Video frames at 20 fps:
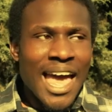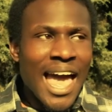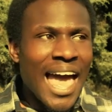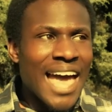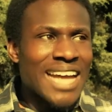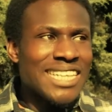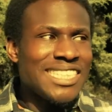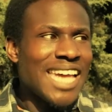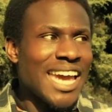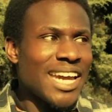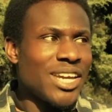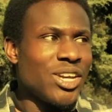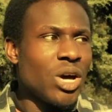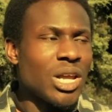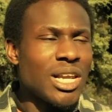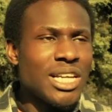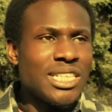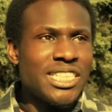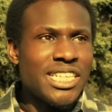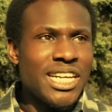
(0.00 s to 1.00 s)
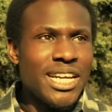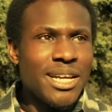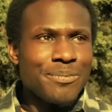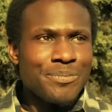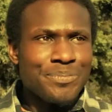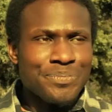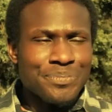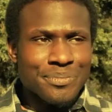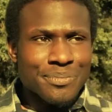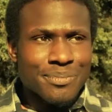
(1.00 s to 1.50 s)
And technology,
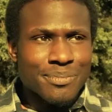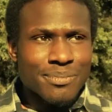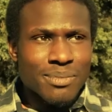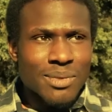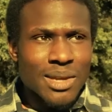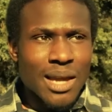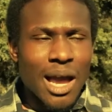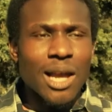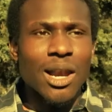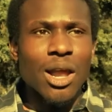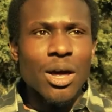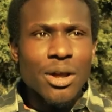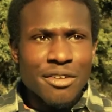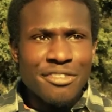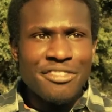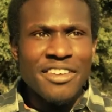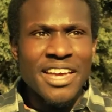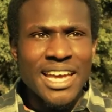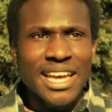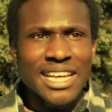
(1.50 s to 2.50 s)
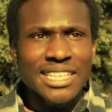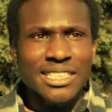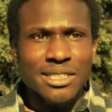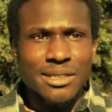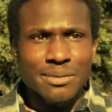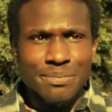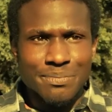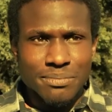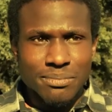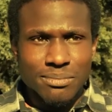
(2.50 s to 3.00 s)
a lot of it
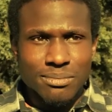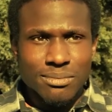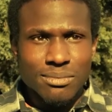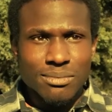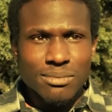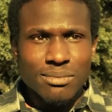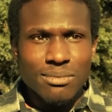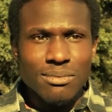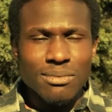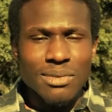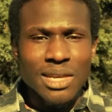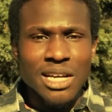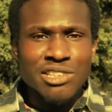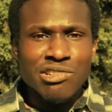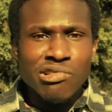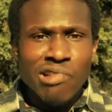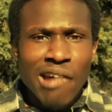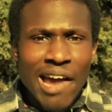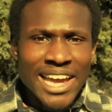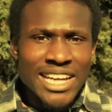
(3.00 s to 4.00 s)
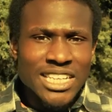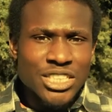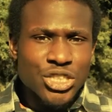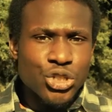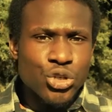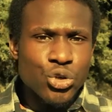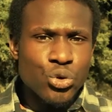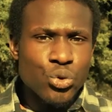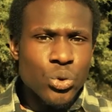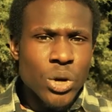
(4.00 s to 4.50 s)
is trying
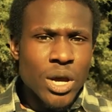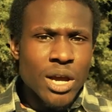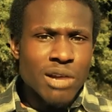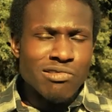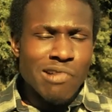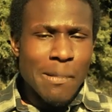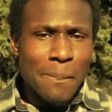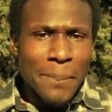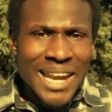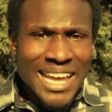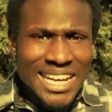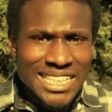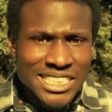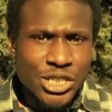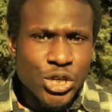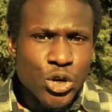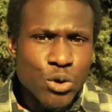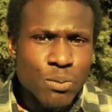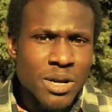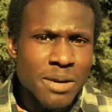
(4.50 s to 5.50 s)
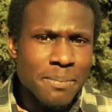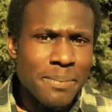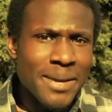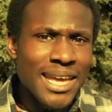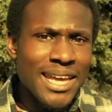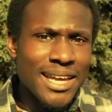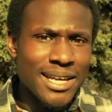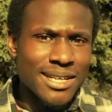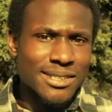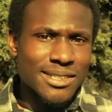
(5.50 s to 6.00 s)
to replace human
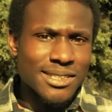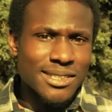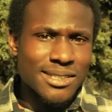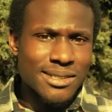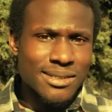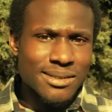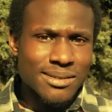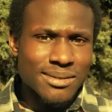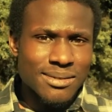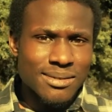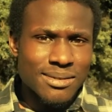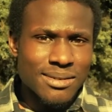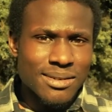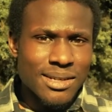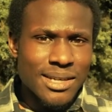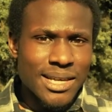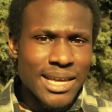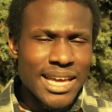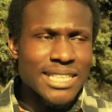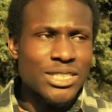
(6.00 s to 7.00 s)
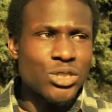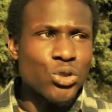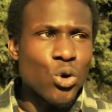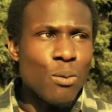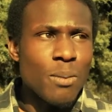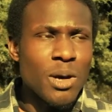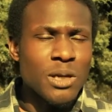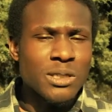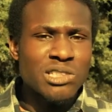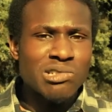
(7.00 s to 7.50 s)
beings. It's
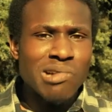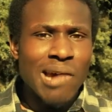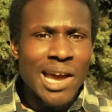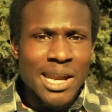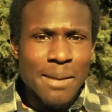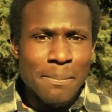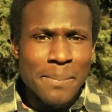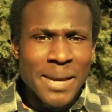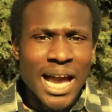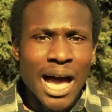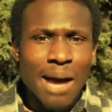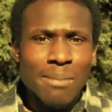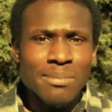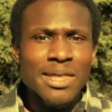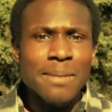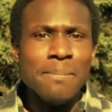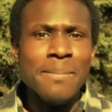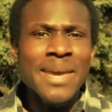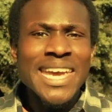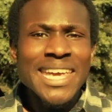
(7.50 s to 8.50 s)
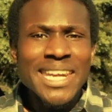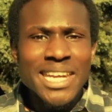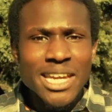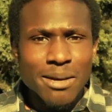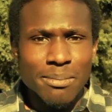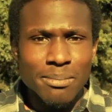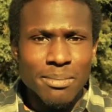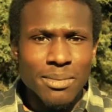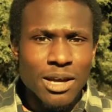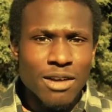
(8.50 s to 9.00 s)
almost trying to become the
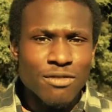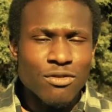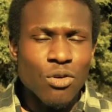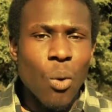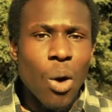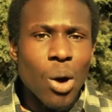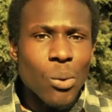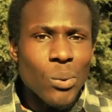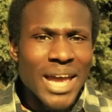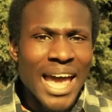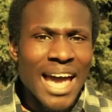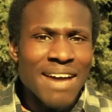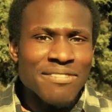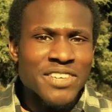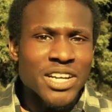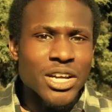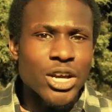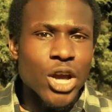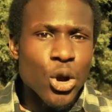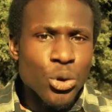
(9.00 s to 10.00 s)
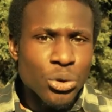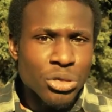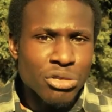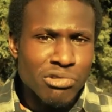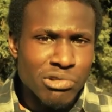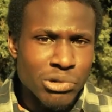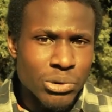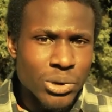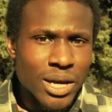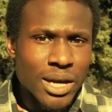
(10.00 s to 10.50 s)
medium for what we have to go
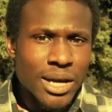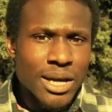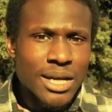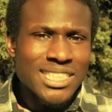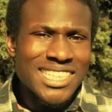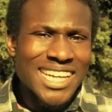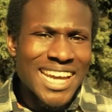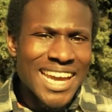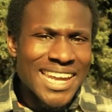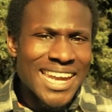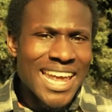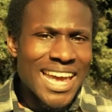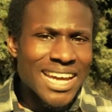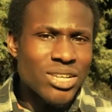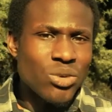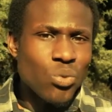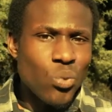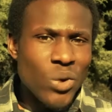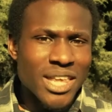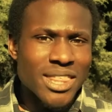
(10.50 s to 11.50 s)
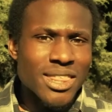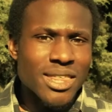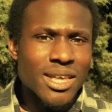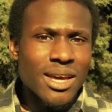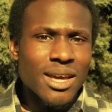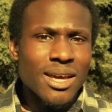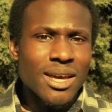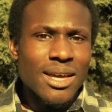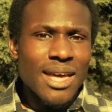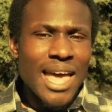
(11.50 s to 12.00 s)
through to connect with
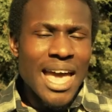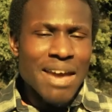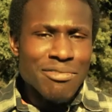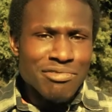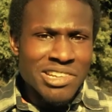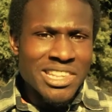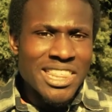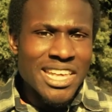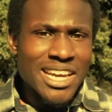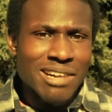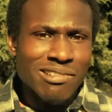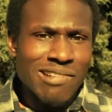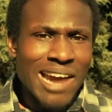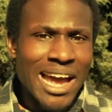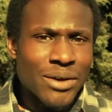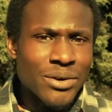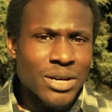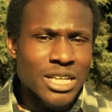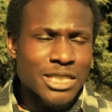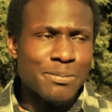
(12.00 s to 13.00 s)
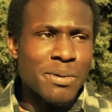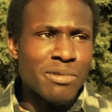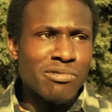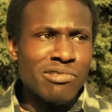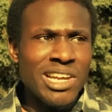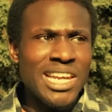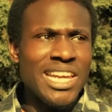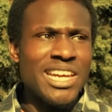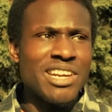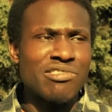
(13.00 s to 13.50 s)
everything around us. But
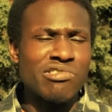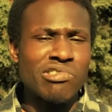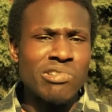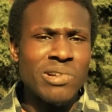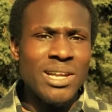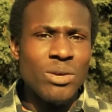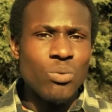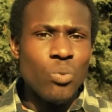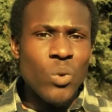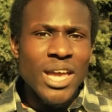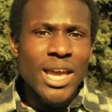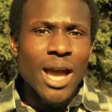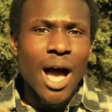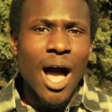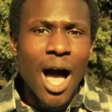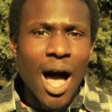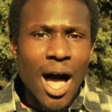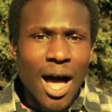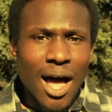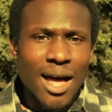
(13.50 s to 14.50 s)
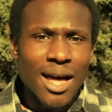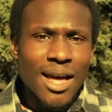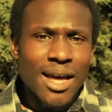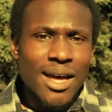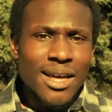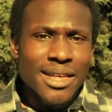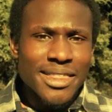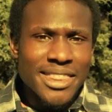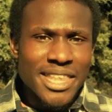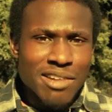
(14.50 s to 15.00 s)
really and truly, we are
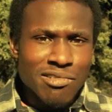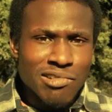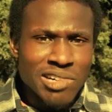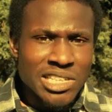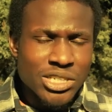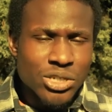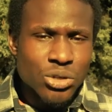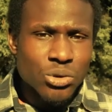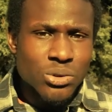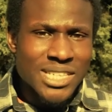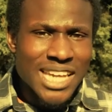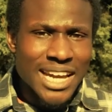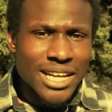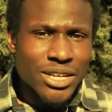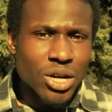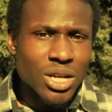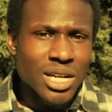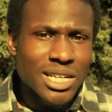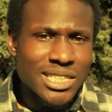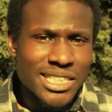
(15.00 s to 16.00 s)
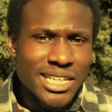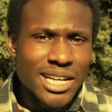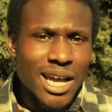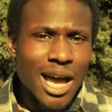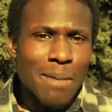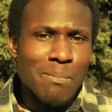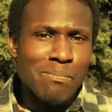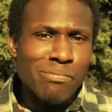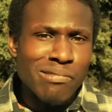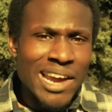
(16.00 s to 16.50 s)
the original technology.
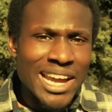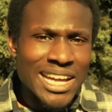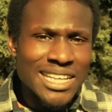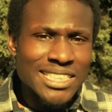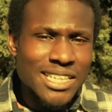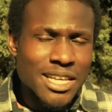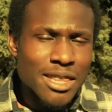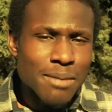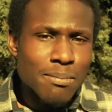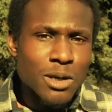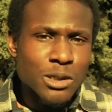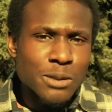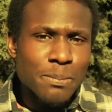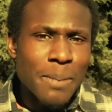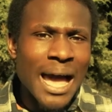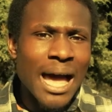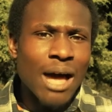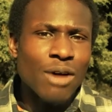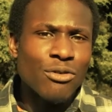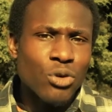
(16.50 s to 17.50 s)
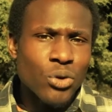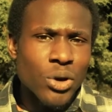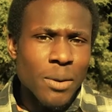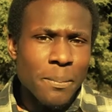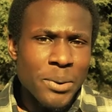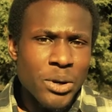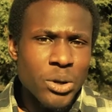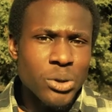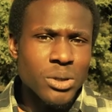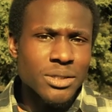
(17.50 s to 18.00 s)
Our brains are the most powerful
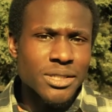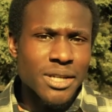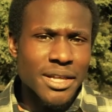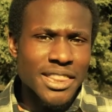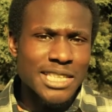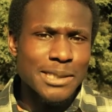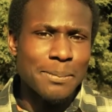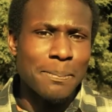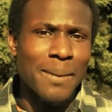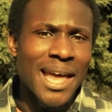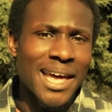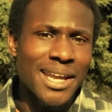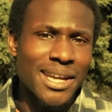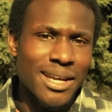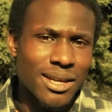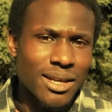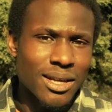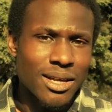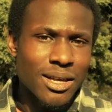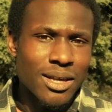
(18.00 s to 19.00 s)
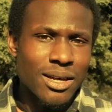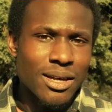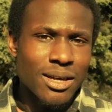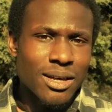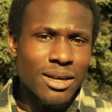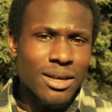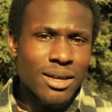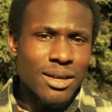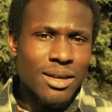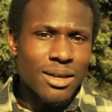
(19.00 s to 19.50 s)
computers on this planet.
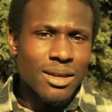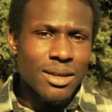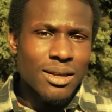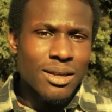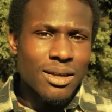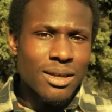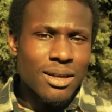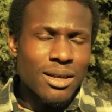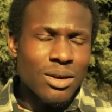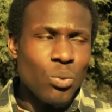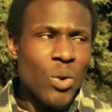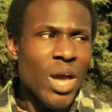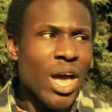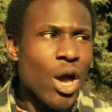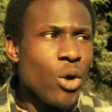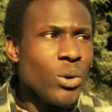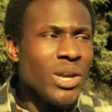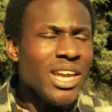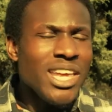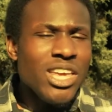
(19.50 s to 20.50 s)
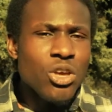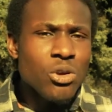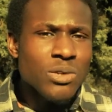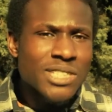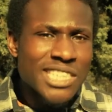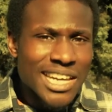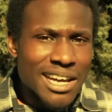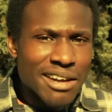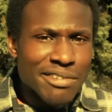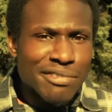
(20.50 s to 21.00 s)
We're only
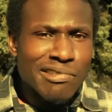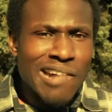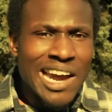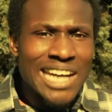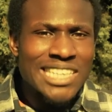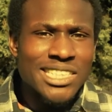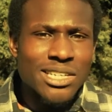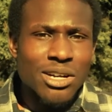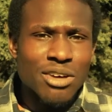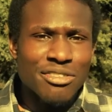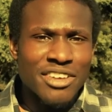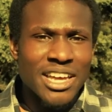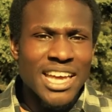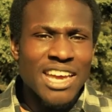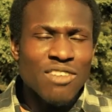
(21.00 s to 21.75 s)
using a fraction of it.